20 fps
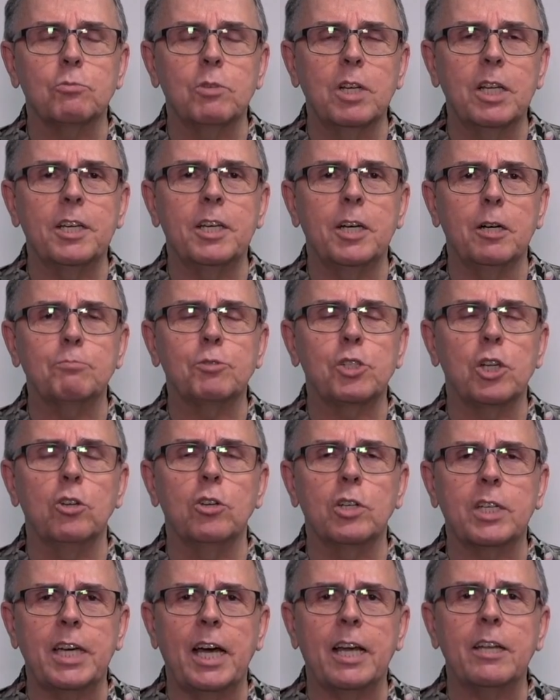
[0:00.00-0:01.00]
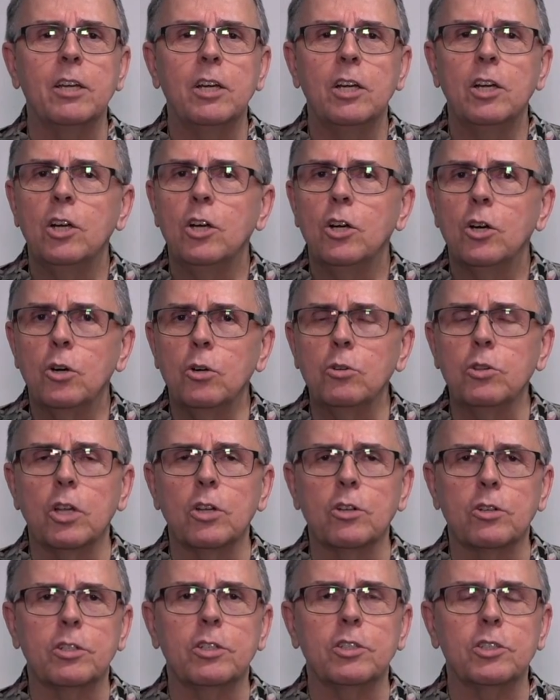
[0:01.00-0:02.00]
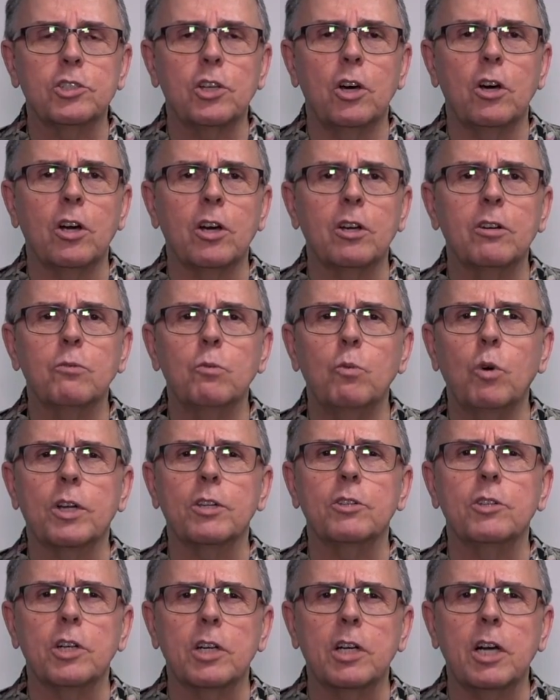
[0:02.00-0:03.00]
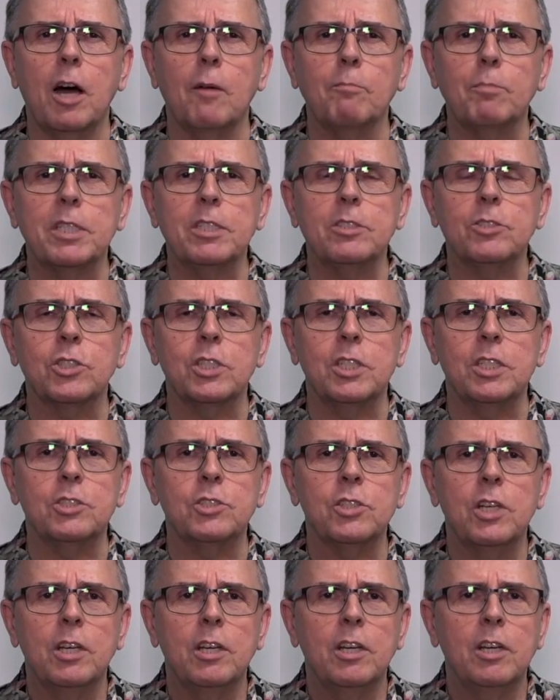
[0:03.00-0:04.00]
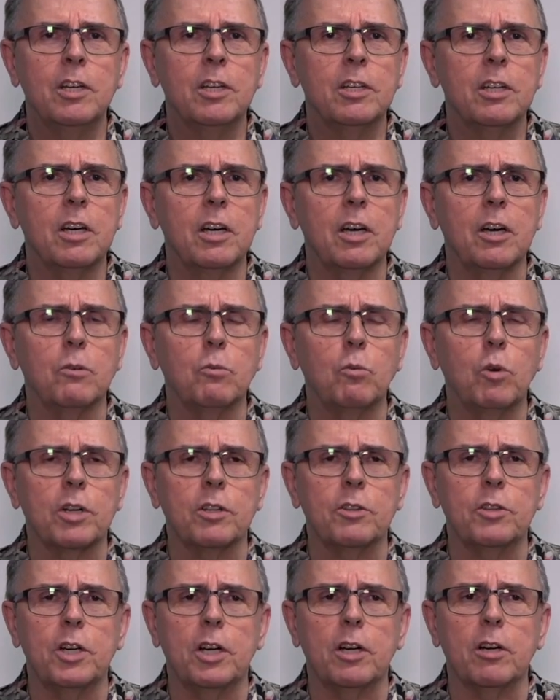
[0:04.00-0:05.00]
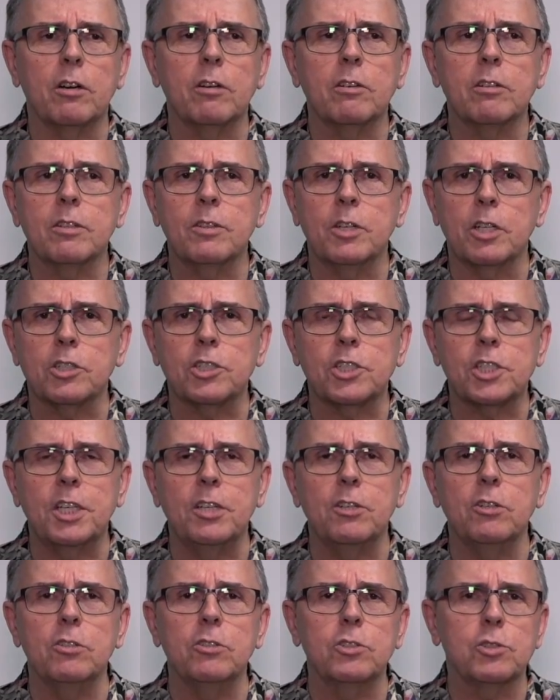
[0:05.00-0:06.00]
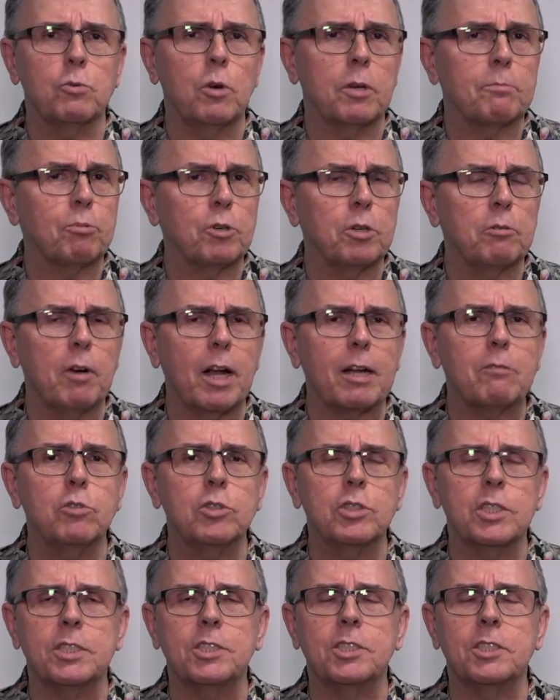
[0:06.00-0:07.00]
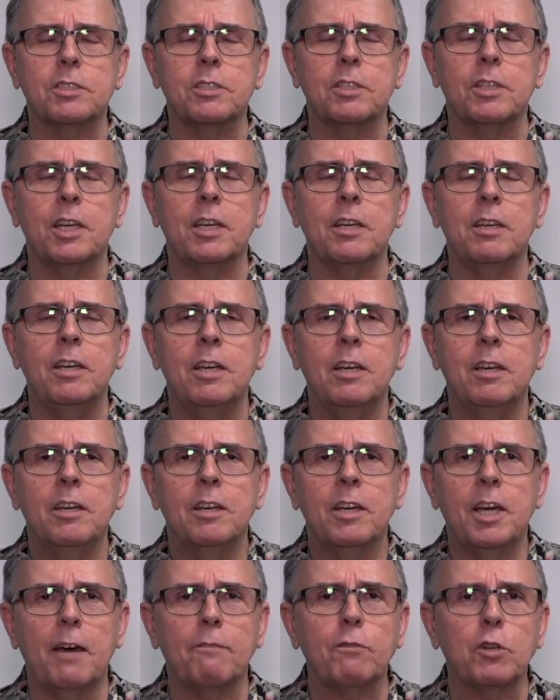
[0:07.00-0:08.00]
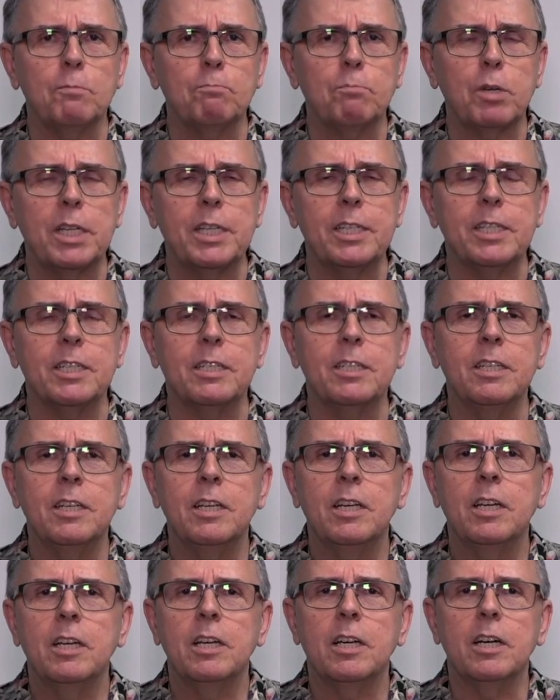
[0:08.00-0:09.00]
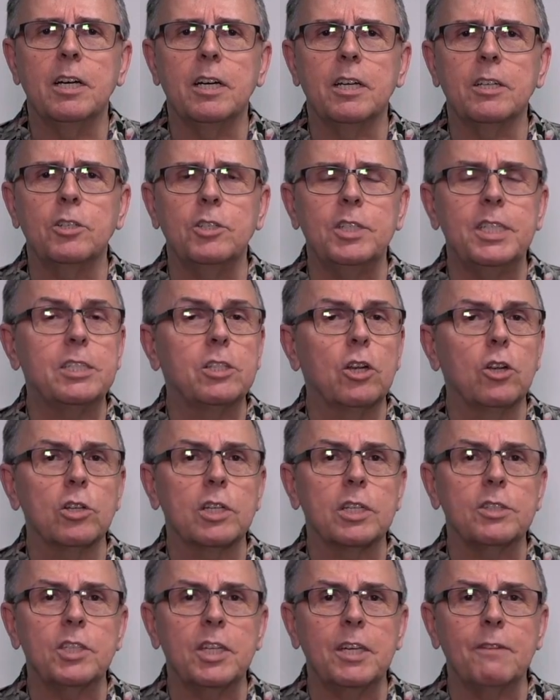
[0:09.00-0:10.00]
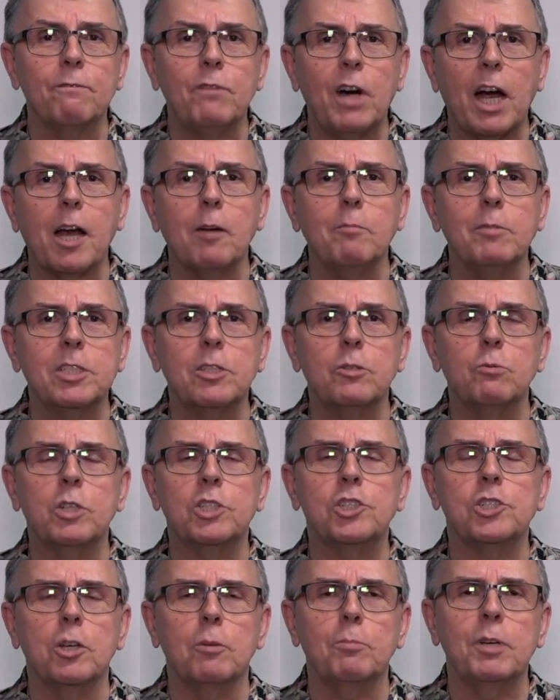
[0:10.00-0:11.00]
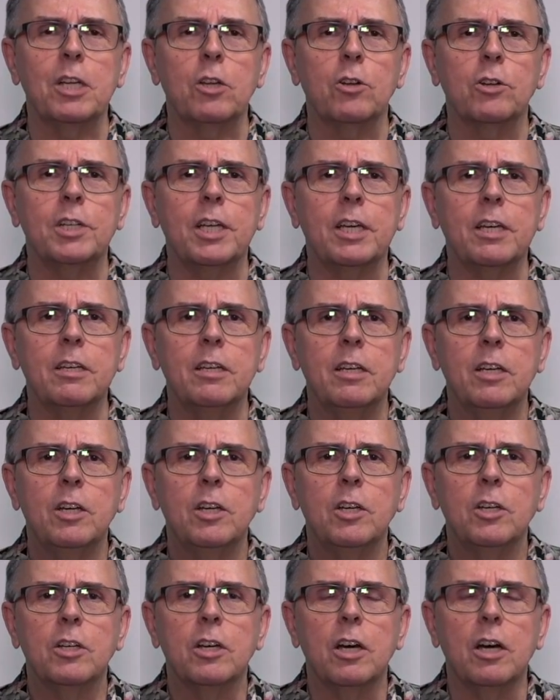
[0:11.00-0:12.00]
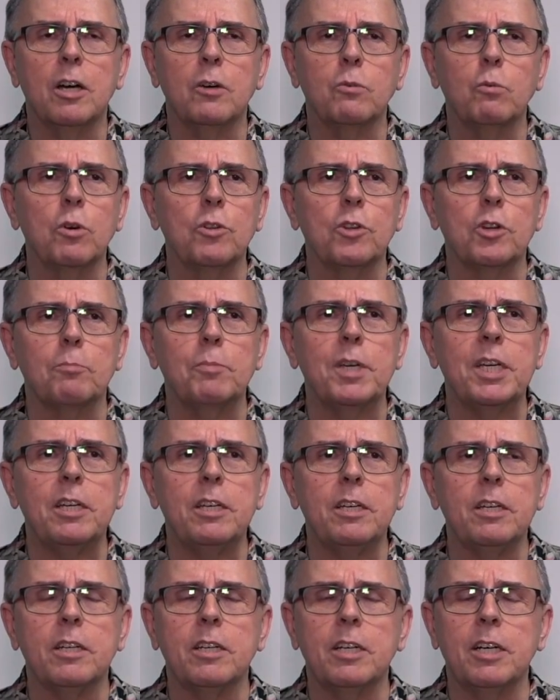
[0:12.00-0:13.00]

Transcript: really helps you look at who the learners are, what are their competencies, what are their skills, what prerequisites do they have completed. You need to look at the environment in which they'll be learning. Will there be